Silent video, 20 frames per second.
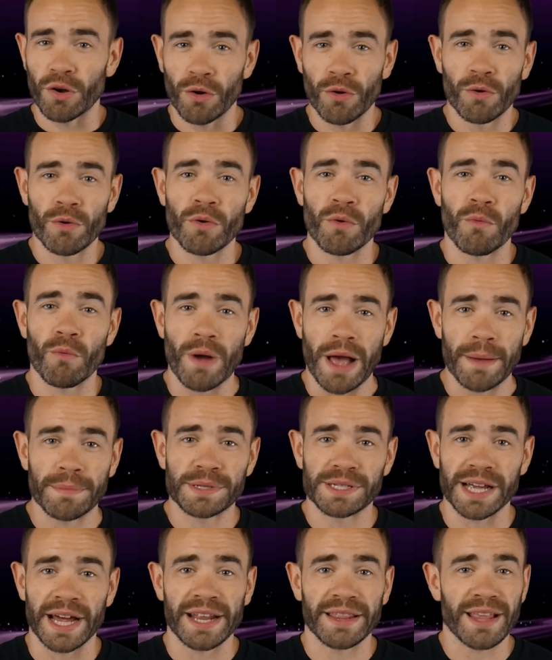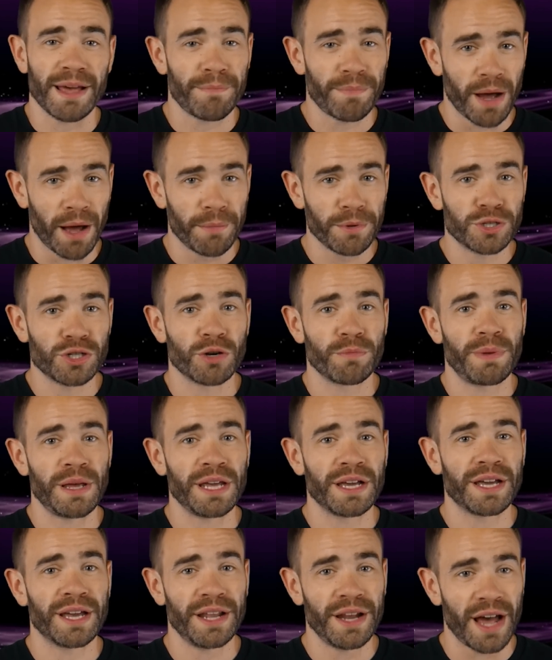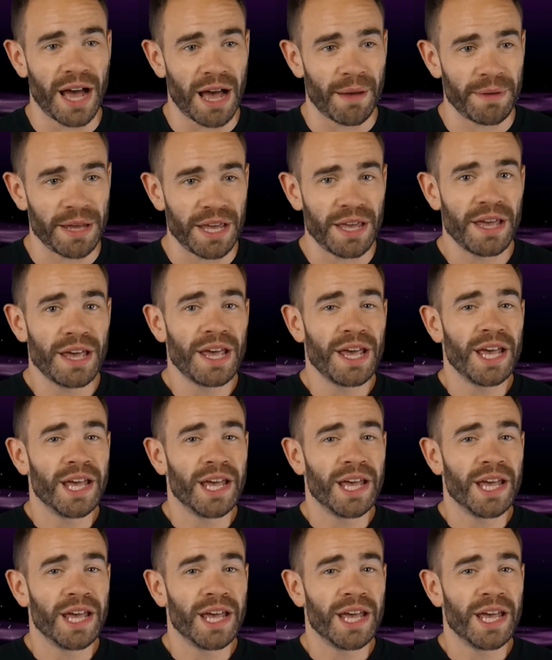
own website, and that publisher being Konami